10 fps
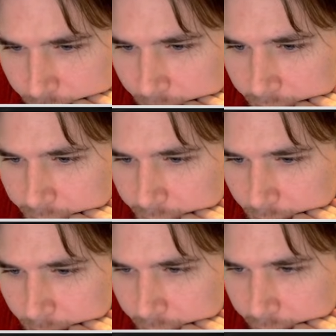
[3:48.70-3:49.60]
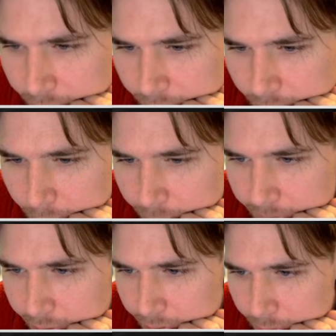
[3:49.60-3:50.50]
I still believe
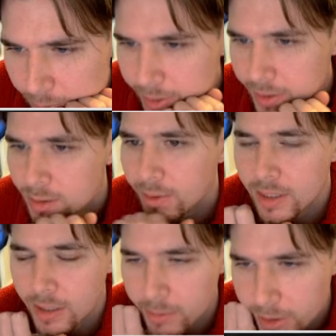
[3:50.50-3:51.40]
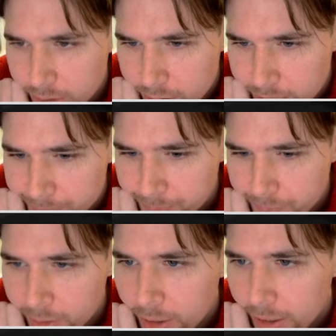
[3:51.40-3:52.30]
rotating the queen this way is going to be good.
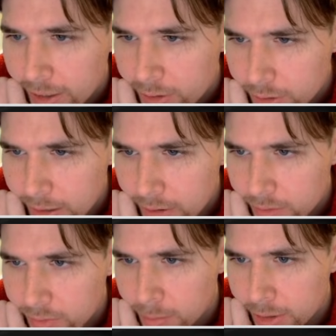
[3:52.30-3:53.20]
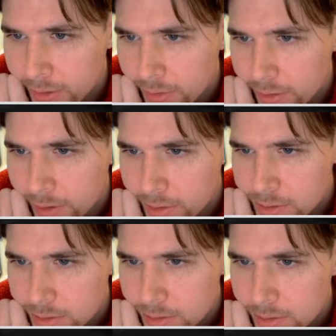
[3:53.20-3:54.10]
I could, however, play
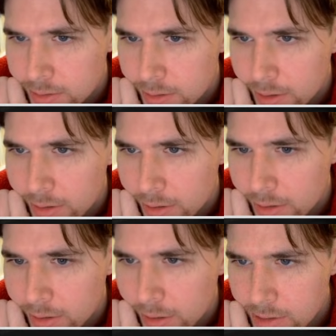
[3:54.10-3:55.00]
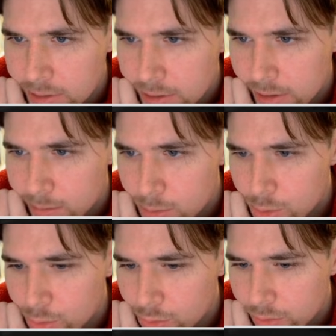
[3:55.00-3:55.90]
this, and then the knight's got to
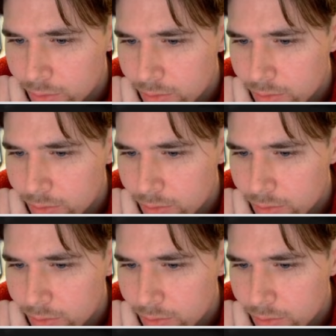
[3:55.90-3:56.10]
move.